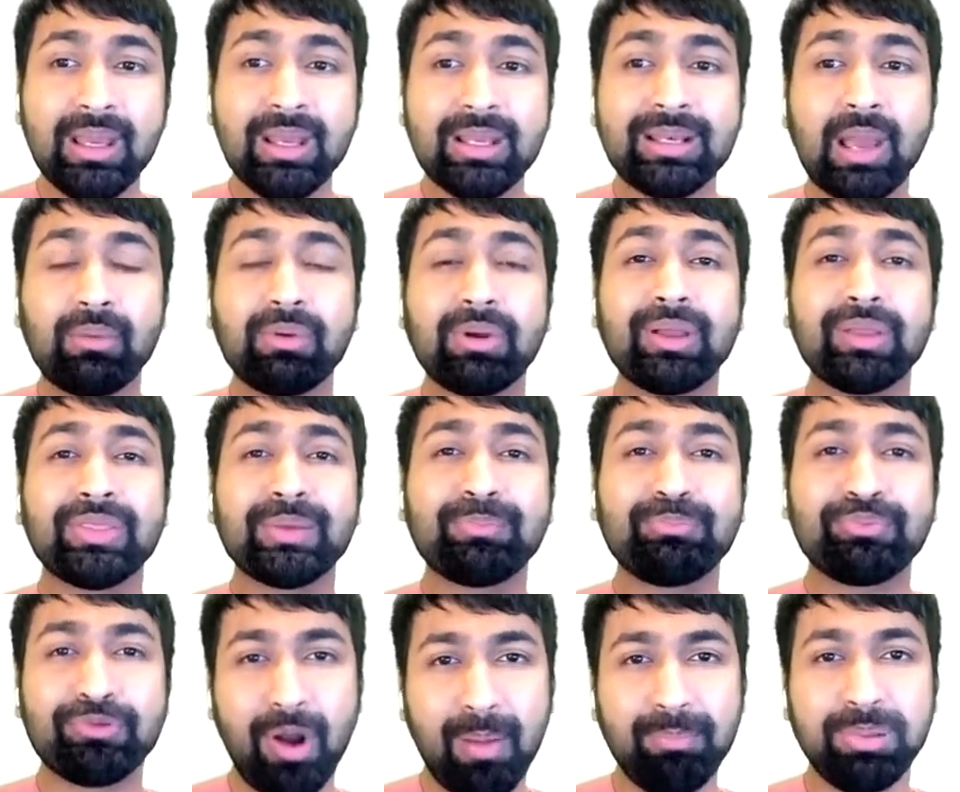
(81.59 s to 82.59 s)
Now, the
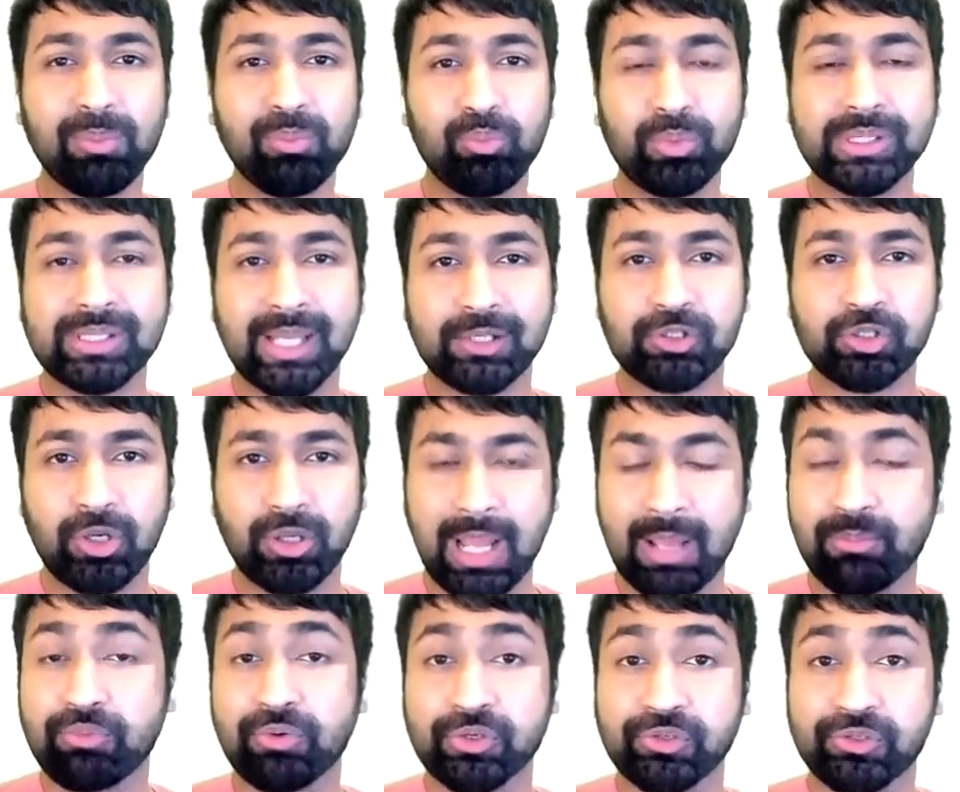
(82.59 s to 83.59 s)
problem with such
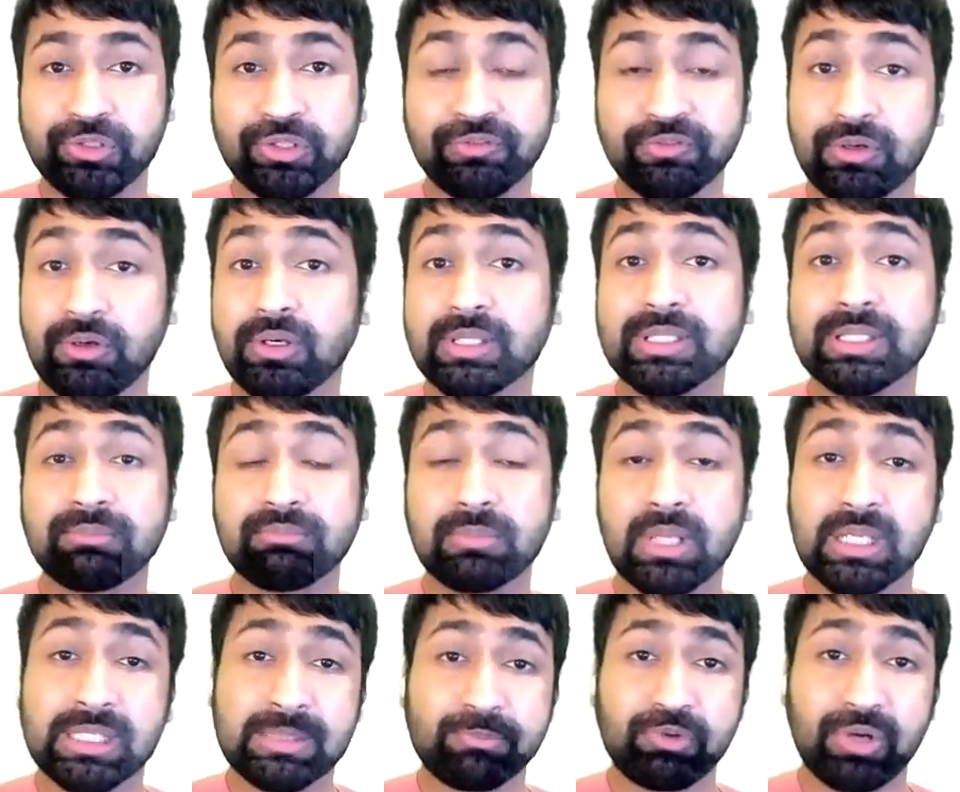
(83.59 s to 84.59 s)
collaboration, of course,
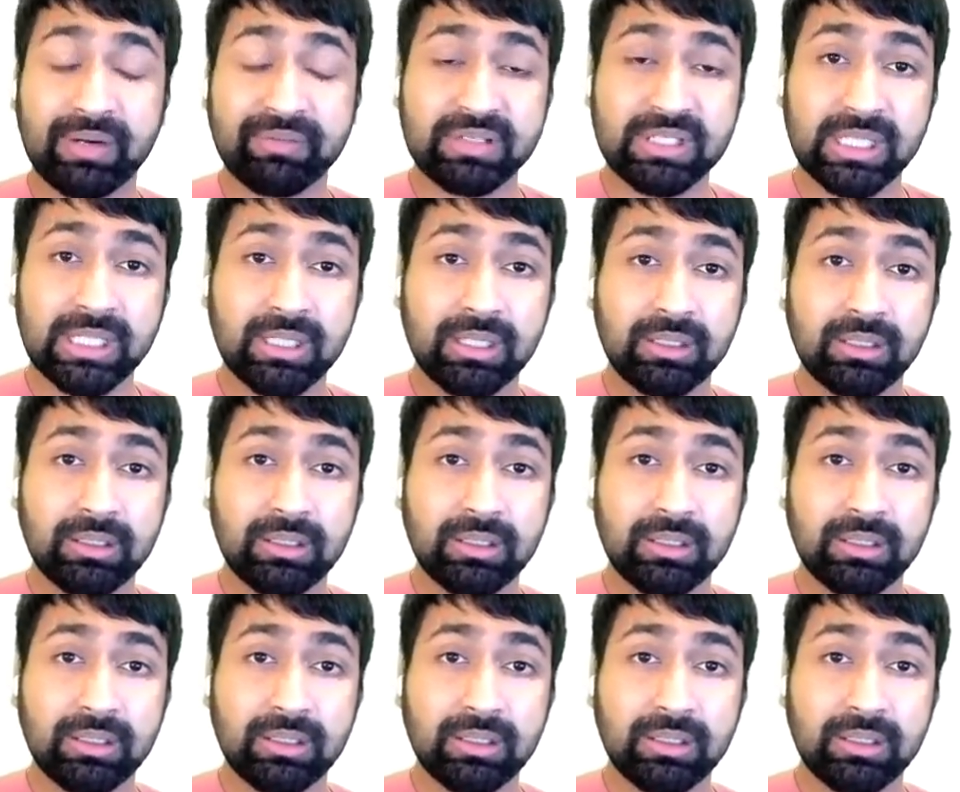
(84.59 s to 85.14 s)
is privacy.